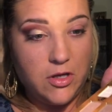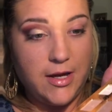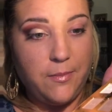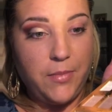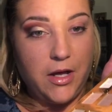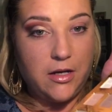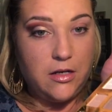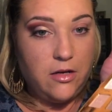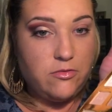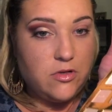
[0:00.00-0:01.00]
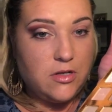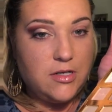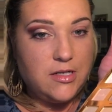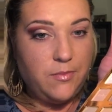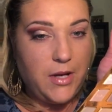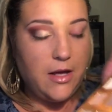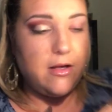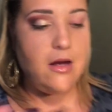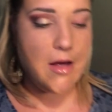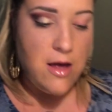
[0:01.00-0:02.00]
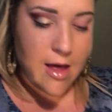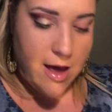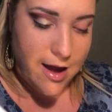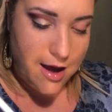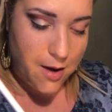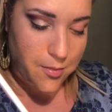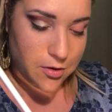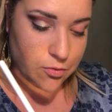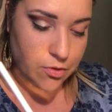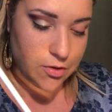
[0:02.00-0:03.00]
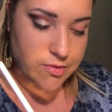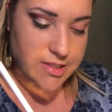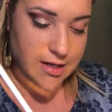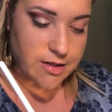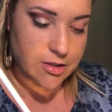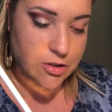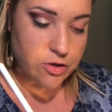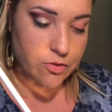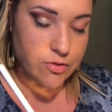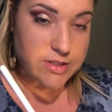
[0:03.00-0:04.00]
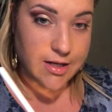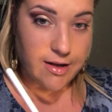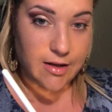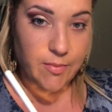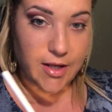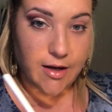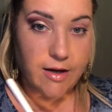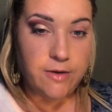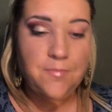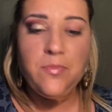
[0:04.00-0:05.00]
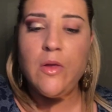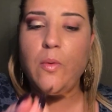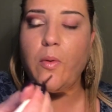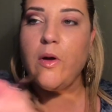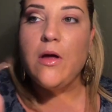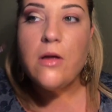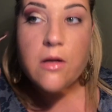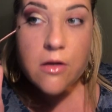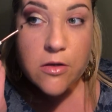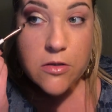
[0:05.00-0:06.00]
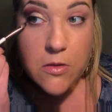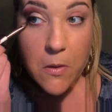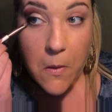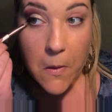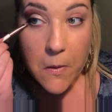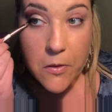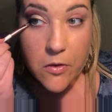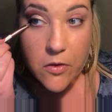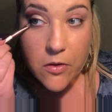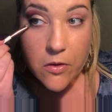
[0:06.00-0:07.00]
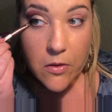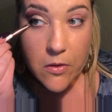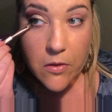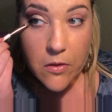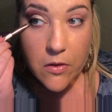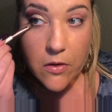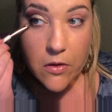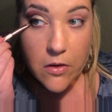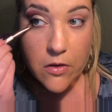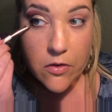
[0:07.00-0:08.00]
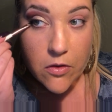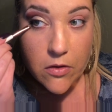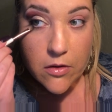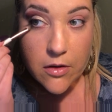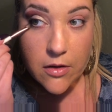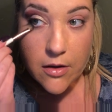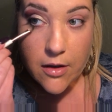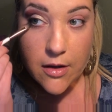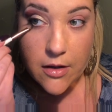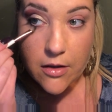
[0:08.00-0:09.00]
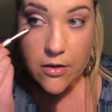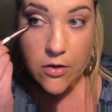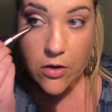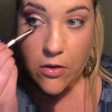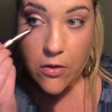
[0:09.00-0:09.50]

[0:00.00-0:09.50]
You get black in here as well, can you see black? I'm going to use that to underline the eye. So just starting at the end